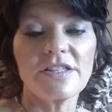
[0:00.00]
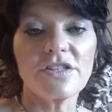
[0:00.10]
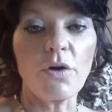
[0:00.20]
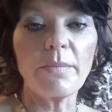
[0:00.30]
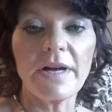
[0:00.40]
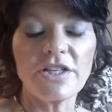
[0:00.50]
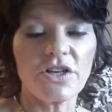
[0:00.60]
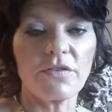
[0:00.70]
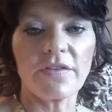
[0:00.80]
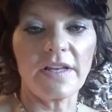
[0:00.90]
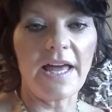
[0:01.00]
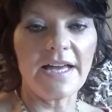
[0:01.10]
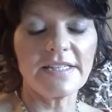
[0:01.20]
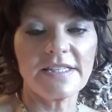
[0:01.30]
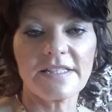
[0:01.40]
so much over the
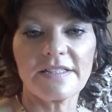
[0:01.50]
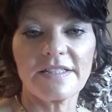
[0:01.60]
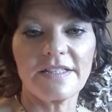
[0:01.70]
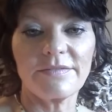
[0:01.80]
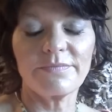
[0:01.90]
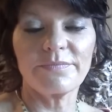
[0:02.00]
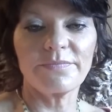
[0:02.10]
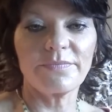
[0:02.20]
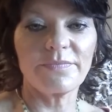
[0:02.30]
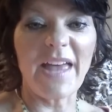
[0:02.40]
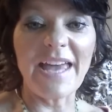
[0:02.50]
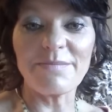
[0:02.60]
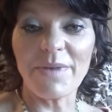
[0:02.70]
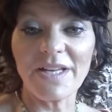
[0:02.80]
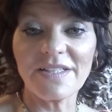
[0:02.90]
last
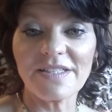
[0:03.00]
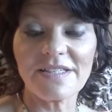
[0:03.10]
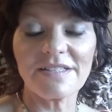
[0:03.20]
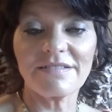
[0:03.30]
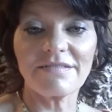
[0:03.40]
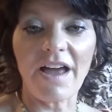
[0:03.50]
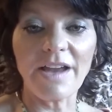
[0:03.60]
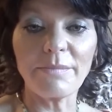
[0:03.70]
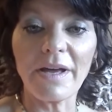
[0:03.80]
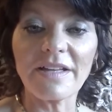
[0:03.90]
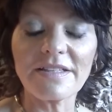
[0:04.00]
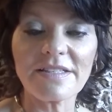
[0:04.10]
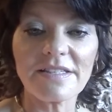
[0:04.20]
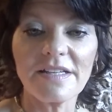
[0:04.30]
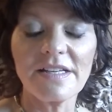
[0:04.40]
8 months, 9
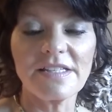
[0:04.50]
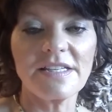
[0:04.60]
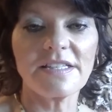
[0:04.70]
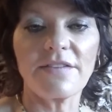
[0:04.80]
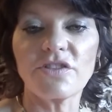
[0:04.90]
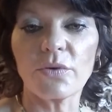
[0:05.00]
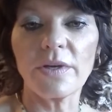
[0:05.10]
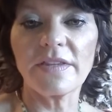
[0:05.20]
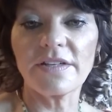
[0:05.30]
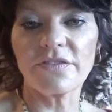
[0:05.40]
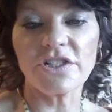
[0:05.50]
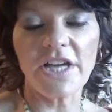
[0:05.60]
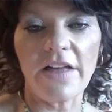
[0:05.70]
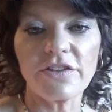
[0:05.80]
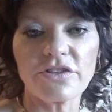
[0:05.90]
months since I've joined the different
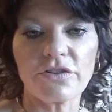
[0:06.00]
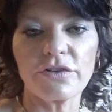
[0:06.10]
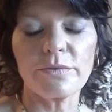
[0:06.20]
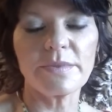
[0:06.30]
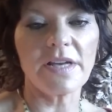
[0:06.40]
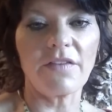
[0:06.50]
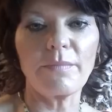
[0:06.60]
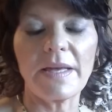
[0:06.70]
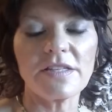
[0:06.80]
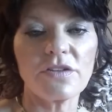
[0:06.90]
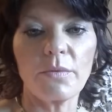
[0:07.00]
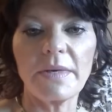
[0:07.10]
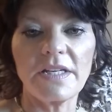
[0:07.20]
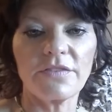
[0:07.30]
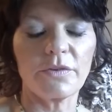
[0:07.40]
challenge groups, and I've met so
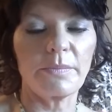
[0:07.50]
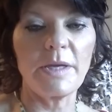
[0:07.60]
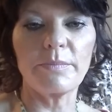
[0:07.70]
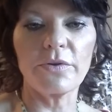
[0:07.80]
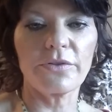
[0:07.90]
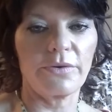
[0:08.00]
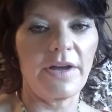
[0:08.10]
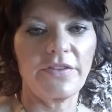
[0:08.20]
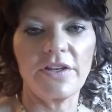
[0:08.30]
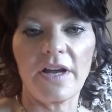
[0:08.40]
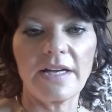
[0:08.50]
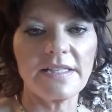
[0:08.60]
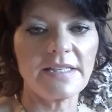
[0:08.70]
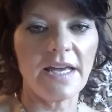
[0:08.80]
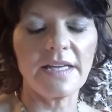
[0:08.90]
many different people throughout the
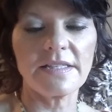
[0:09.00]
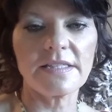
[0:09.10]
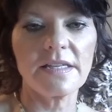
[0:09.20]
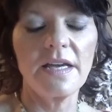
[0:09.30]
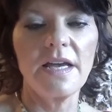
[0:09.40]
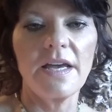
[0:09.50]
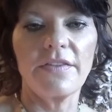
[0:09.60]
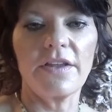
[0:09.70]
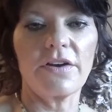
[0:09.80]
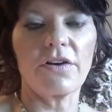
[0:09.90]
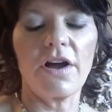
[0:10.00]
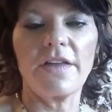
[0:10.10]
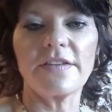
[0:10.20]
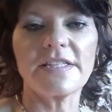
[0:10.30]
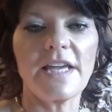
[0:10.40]
United States that are
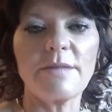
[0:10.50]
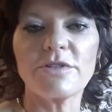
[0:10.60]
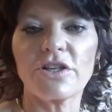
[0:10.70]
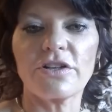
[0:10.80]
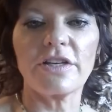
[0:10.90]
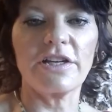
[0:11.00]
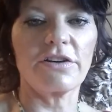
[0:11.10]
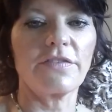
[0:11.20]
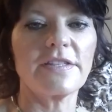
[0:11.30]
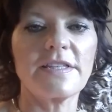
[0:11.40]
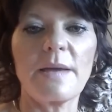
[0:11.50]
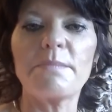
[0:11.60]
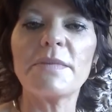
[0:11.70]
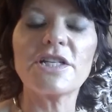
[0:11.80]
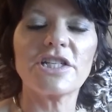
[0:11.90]
on the same journey or on the
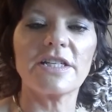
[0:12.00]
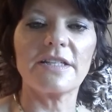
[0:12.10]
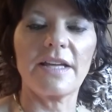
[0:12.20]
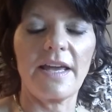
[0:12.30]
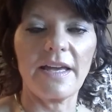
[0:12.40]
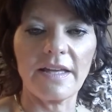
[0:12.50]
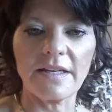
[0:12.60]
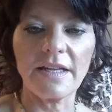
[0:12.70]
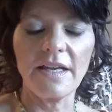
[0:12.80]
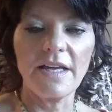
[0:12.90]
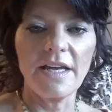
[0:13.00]
same mission, and